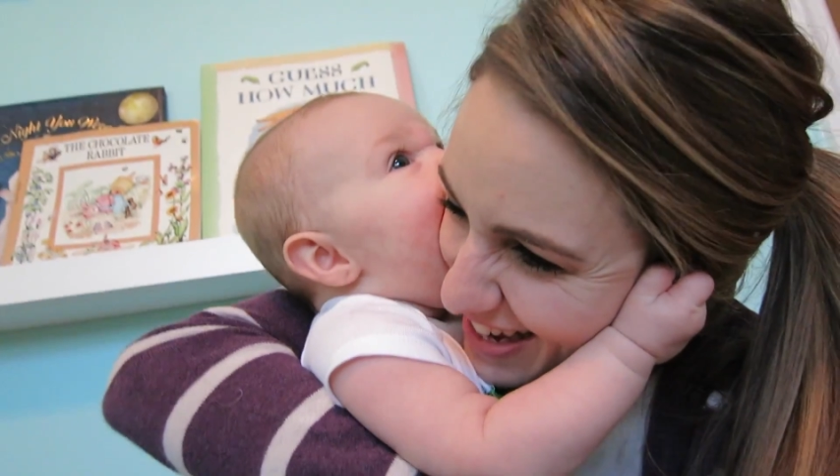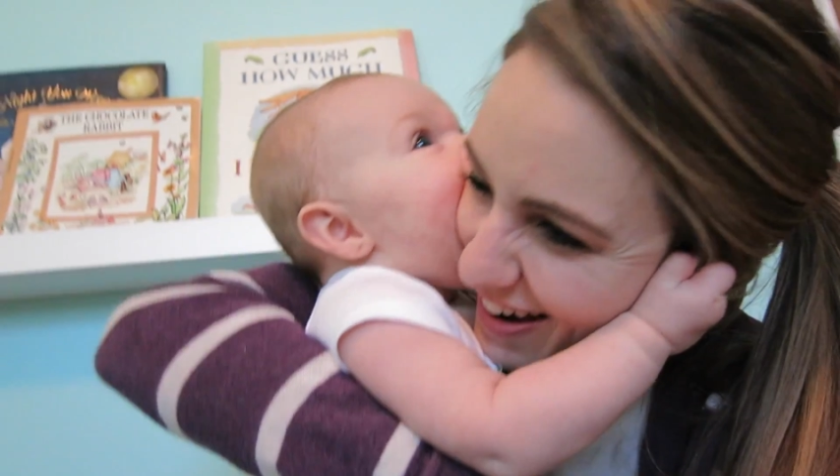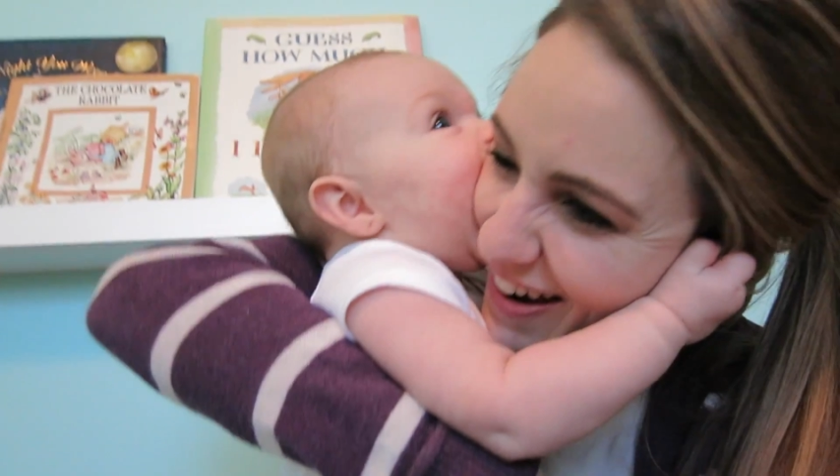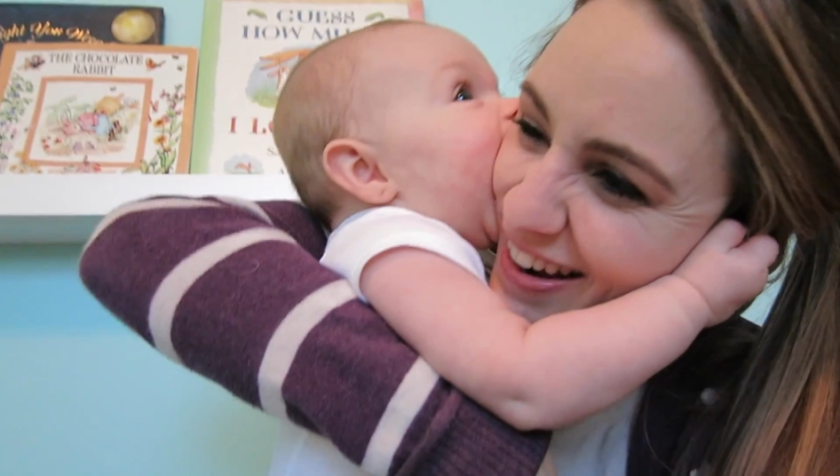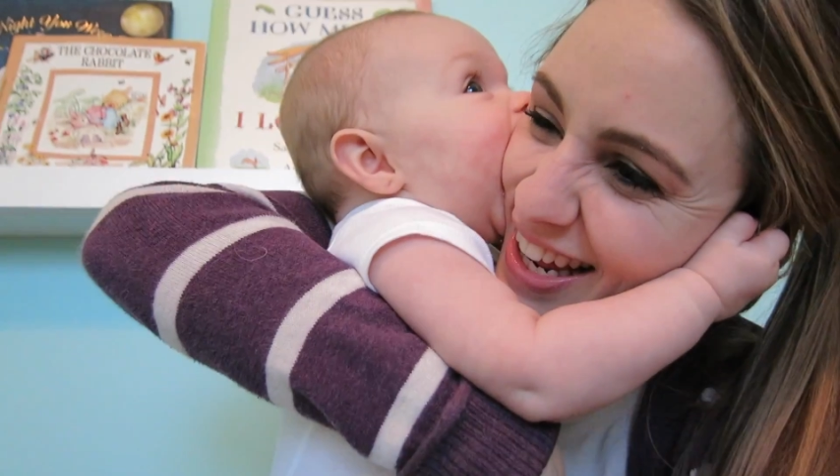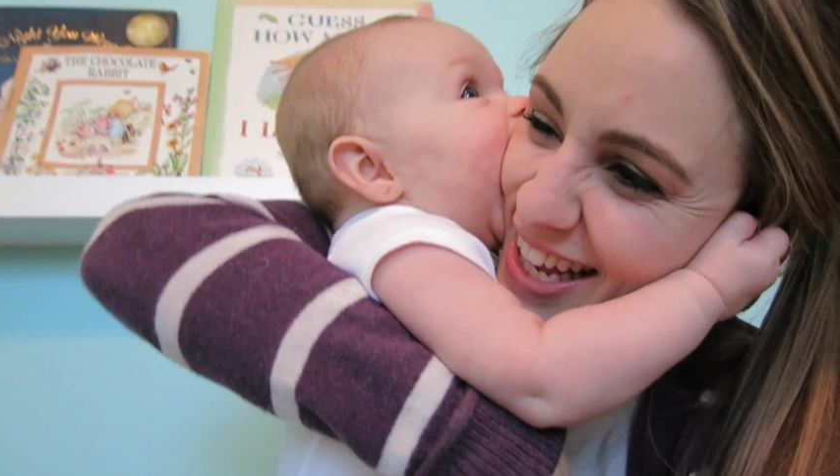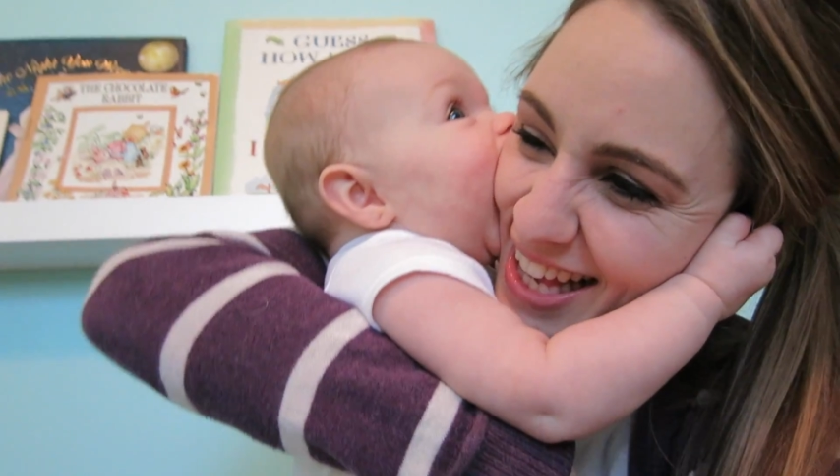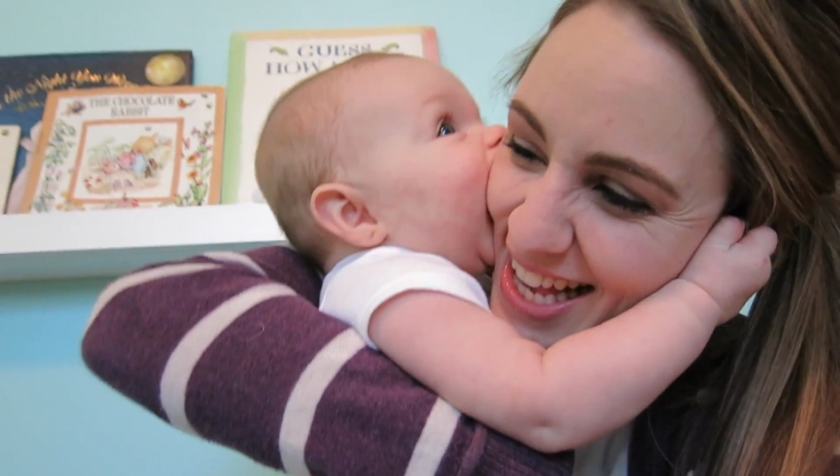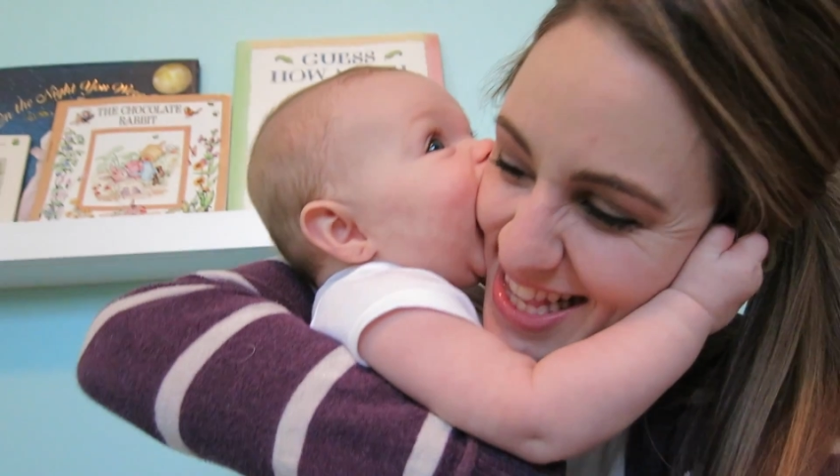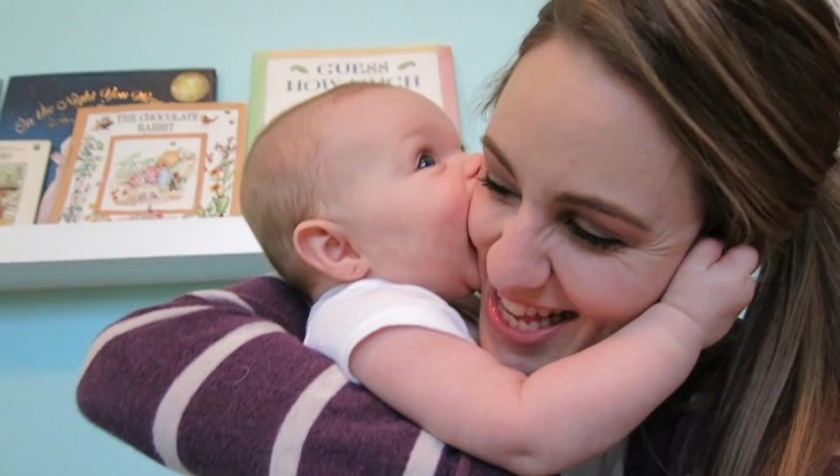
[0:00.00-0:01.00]
Oh,
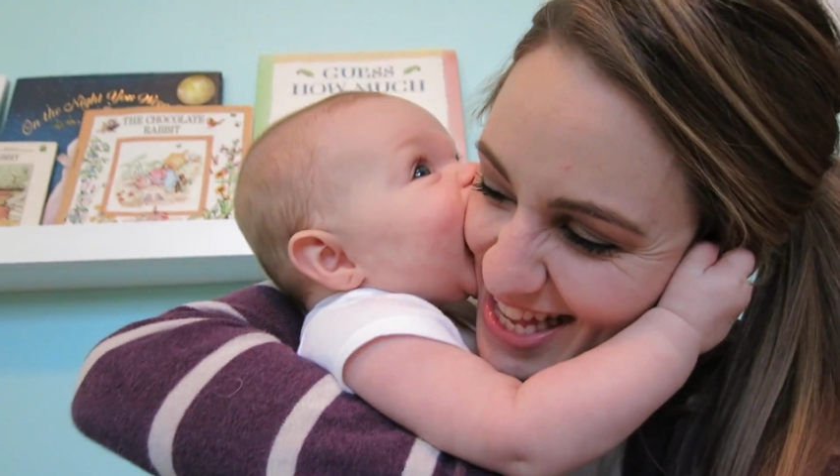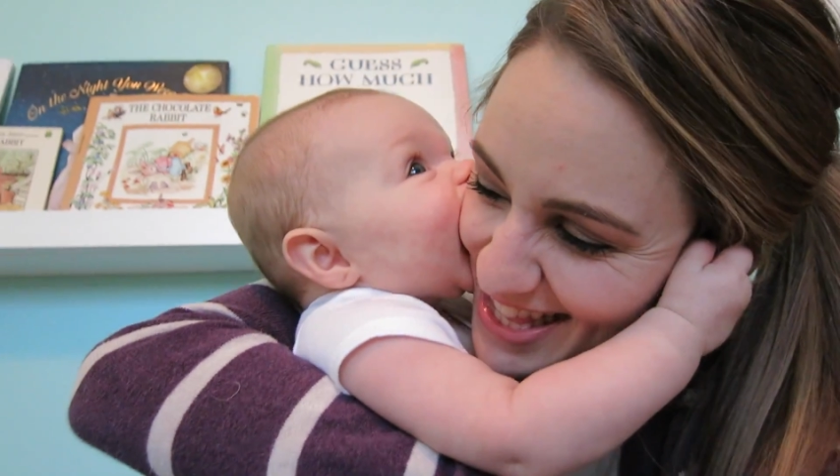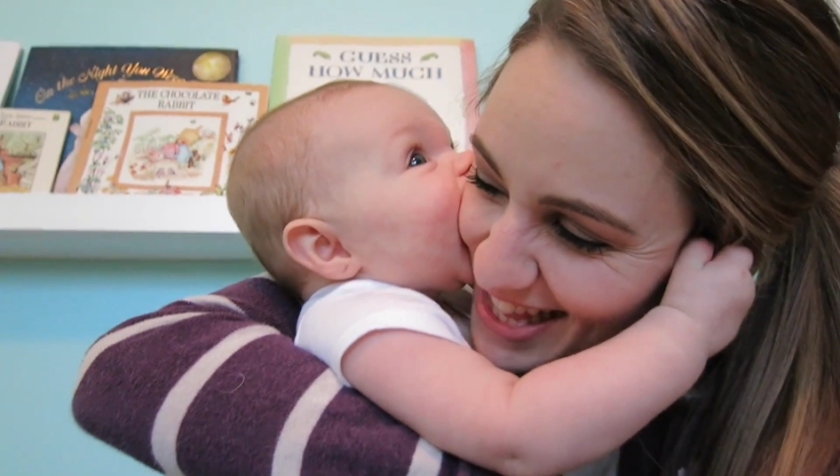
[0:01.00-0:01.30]
the kisses.